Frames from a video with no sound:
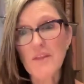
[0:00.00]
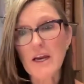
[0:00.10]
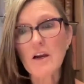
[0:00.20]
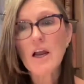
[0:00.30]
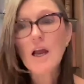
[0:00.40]

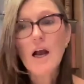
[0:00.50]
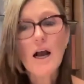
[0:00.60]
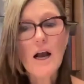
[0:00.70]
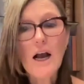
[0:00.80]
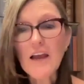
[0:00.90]
there.
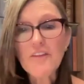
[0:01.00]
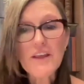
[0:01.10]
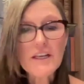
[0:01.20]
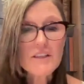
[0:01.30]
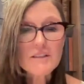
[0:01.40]
I
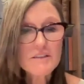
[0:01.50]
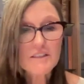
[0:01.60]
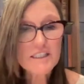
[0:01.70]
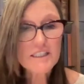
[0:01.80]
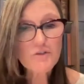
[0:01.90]
think the
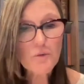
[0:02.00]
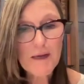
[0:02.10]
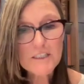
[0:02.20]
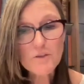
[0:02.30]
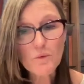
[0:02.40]
central
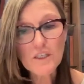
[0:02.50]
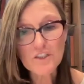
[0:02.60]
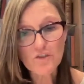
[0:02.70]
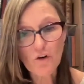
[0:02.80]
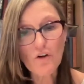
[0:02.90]
banks will
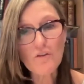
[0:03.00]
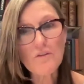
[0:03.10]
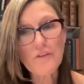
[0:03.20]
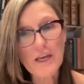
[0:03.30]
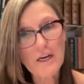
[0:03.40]
control
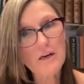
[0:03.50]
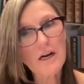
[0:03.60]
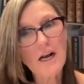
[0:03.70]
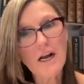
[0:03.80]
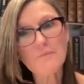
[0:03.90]

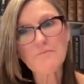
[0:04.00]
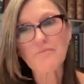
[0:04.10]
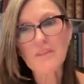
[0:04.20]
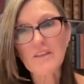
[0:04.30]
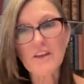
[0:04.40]
their
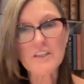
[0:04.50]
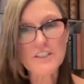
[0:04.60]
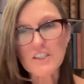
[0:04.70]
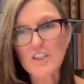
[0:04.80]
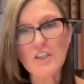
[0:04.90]

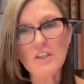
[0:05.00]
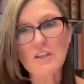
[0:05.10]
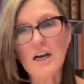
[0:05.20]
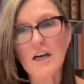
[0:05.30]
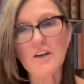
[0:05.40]
digital
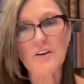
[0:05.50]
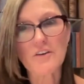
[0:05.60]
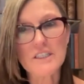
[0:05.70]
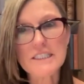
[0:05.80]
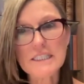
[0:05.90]

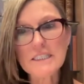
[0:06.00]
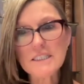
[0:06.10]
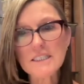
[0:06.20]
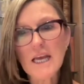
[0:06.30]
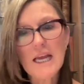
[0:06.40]

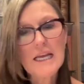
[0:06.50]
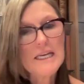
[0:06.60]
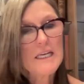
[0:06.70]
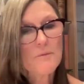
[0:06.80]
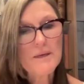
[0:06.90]
currencies.
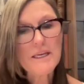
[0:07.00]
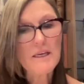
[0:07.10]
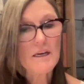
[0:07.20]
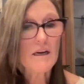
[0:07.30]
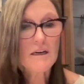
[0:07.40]
It'll
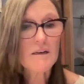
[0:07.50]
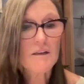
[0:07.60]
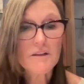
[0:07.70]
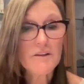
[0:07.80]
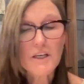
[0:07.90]
be
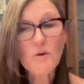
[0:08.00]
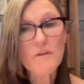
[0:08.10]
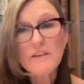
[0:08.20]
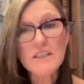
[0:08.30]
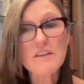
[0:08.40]
the
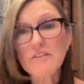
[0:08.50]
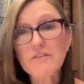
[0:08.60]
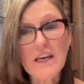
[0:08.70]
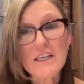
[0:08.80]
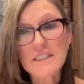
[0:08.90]
equivalent of a
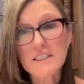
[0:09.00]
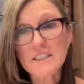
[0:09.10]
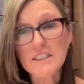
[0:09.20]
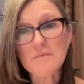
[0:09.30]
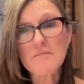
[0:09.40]
fiat
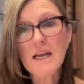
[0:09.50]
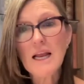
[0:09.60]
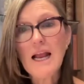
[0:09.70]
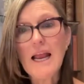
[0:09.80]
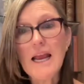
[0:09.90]
system,
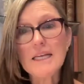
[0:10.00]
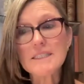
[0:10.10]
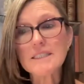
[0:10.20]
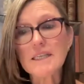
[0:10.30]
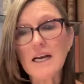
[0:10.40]

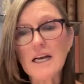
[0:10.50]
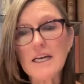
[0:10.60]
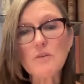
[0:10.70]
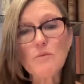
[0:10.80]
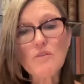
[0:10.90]
and
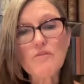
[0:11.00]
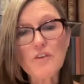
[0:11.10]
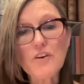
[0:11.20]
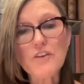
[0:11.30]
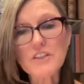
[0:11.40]
it will
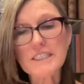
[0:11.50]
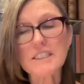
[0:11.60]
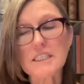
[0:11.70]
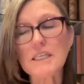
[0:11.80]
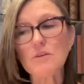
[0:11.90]
further
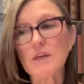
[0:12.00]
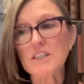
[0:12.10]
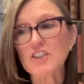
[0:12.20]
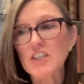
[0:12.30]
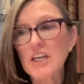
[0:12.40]

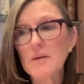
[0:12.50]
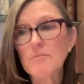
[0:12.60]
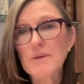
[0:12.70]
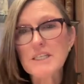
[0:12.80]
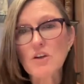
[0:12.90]
distinguish
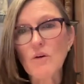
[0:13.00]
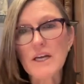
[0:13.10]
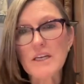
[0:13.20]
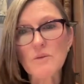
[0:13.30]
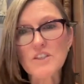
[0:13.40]

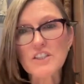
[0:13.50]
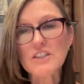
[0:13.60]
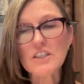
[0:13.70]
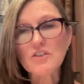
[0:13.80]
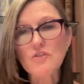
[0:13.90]
Bitcoin, which is
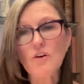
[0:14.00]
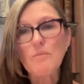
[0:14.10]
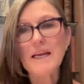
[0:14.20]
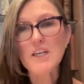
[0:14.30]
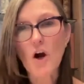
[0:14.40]
controlled
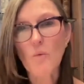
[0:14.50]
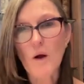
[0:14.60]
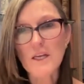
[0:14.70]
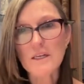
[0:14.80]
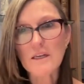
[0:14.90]
by no
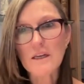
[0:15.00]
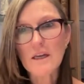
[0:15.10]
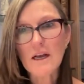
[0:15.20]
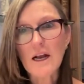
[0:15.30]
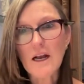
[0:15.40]
one.
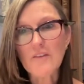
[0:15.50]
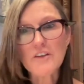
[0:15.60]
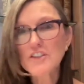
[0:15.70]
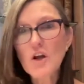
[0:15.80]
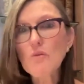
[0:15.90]

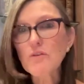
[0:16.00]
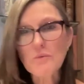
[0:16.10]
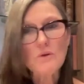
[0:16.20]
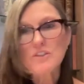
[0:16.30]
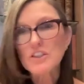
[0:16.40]
There's no
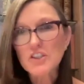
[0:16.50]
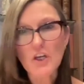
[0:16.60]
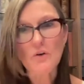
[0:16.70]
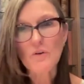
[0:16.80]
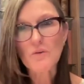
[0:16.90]
throat to
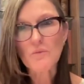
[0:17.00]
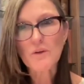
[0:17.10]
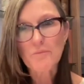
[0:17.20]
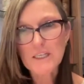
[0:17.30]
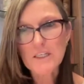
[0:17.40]
choke
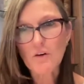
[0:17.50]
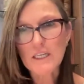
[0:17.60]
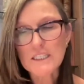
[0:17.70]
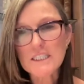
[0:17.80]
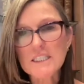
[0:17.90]
with
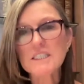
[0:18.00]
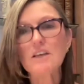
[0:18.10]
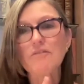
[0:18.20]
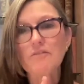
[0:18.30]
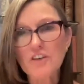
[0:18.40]
Bitcoin. This is
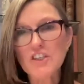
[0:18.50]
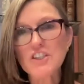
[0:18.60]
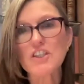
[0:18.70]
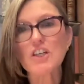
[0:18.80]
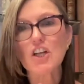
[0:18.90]
the
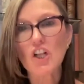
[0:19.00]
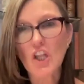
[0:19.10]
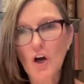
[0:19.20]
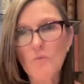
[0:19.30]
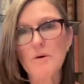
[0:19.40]
first
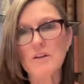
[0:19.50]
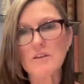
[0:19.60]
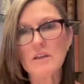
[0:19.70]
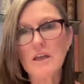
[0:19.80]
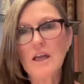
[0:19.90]

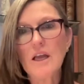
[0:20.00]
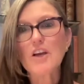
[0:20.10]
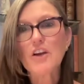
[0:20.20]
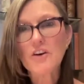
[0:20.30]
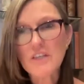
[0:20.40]
global
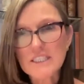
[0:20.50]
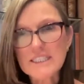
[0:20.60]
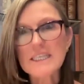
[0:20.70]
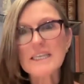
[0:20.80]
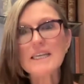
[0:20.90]

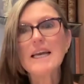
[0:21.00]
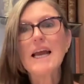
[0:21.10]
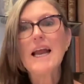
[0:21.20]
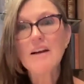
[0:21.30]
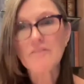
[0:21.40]
currency
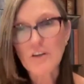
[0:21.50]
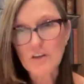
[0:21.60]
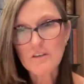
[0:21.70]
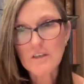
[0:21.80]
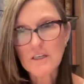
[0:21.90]
ever.
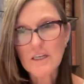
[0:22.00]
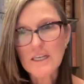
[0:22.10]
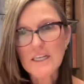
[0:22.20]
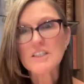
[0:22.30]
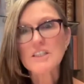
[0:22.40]

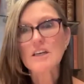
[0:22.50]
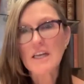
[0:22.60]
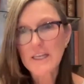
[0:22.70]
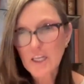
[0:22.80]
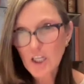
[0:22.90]
It's
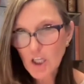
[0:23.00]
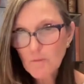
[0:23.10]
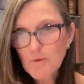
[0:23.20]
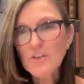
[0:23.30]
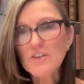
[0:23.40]
a
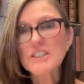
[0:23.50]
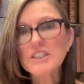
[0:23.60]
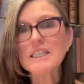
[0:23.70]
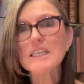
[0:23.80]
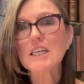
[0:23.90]
global
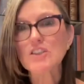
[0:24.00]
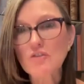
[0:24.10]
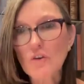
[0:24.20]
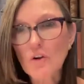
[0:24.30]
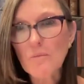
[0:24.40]
currency
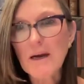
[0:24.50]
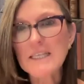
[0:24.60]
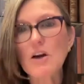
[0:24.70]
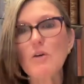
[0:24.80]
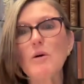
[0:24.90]
controlled by
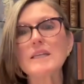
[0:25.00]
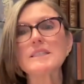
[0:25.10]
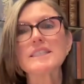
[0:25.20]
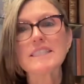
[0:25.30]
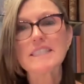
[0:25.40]
no one,
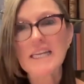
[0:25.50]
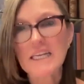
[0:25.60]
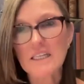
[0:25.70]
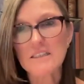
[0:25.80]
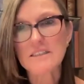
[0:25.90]

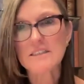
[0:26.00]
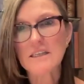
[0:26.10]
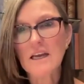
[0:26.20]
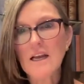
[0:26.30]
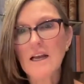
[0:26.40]
stateless.
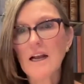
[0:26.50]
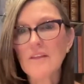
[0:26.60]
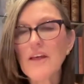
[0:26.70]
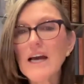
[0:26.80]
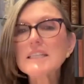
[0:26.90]

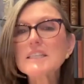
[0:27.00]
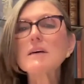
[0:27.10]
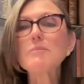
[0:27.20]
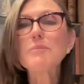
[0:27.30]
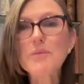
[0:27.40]
And that is
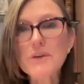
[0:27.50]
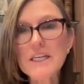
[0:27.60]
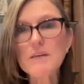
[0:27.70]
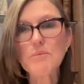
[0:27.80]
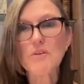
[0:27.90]
a
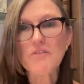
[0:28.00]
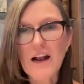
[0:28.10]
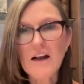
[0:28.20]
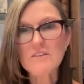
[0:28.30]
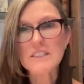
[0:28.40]
pretty
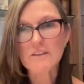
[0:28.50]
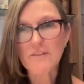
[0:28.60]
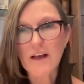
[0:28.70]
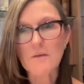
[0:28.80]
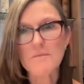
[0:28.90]
profound
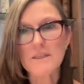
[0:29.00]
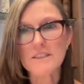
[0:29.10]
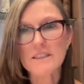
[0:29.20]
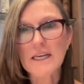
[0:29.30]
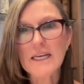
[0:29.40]

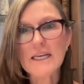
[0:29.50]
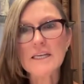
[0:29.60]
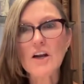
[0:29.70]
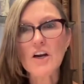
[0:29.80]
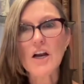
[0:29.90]
development
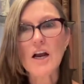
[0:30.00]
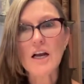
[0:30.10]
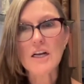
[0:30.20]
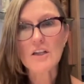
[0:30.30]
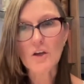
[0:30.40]
in our
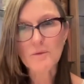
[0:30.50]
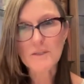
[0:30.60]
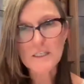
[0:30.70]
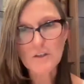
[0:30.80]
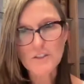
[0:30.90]
global
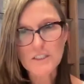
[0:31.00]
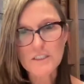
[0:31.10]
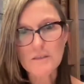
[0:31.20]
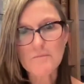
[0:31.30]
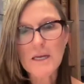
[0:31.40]

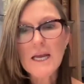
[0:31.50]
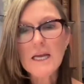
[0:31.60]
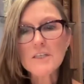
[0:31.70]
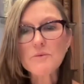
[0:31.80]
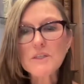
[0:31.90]
ecosystem.
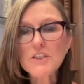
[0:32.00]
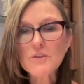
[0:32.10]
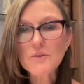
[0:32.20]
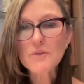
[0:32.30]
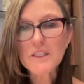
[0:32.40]
And we
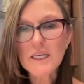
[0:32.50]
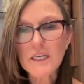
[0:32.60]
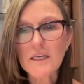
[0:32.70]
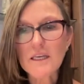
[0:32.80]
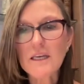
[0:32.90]
do
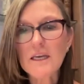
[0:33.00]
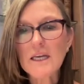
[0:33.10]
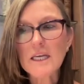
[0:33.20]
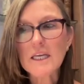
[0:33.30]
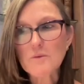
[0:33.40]
think
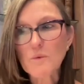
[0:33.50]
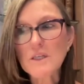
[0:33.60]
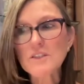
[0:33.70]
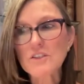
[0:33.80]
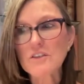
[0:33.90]
it
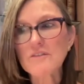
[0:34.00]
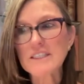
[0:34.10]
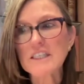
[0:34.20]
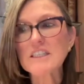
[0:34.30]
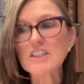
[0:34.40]
will serve
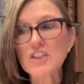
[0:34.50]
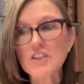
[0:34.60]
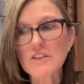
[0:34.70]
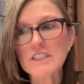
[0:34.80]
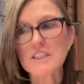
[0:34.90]
as an
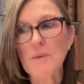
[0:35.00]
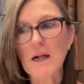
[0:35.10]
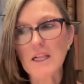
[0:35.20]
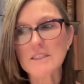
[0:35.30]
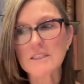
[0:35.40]
insurance
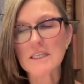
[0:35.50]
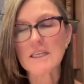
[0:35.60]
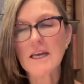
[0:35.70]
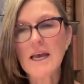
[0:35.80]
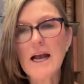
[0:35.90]

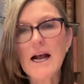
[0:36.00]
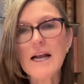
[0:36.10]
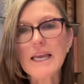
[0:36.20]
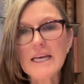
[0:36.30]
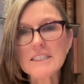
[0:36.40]
policy
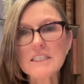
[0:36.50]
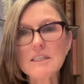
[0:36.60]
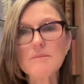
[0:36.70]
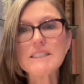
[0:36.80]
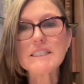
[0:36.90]
against
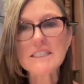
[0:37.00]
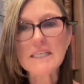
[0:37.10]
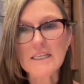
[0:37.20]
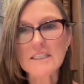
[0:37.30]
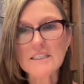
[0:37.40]
the
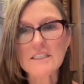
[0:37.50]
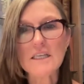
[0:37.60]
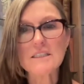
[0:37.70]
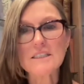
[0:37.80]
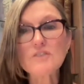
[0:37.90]
mistakes
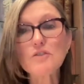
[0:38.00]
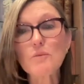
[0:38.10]
that central